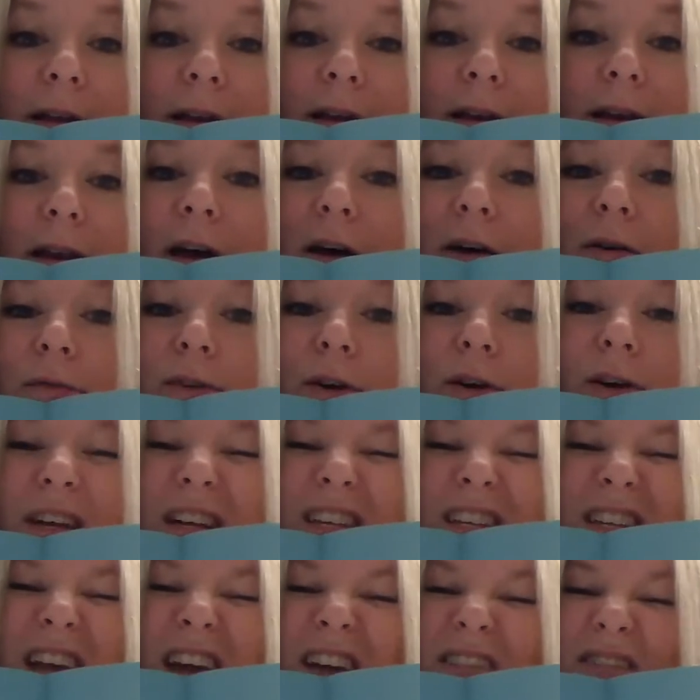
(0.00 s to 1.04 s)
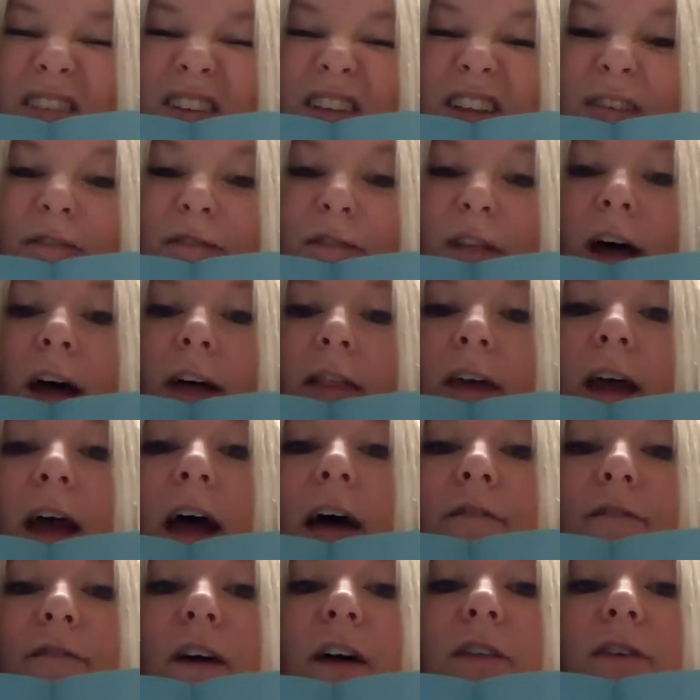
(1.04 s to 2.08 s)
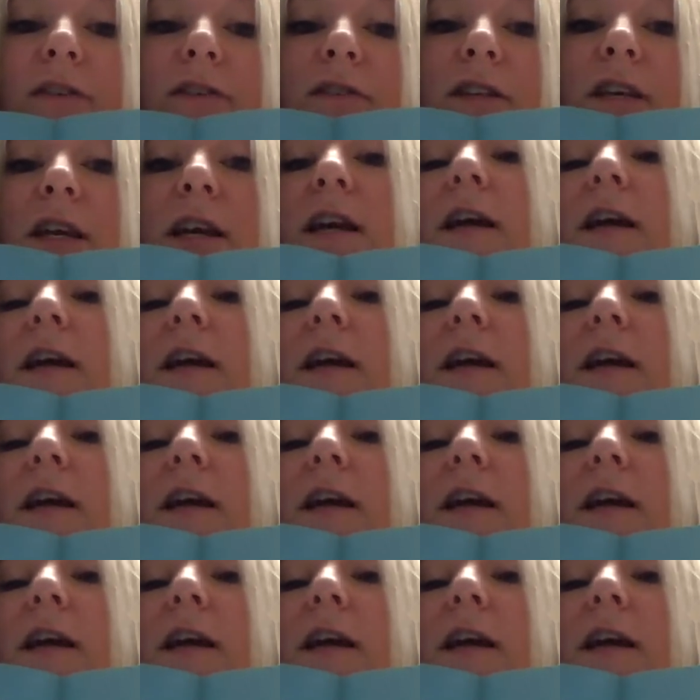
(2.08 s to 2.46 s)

No, turkeys can't really fly. They have feathers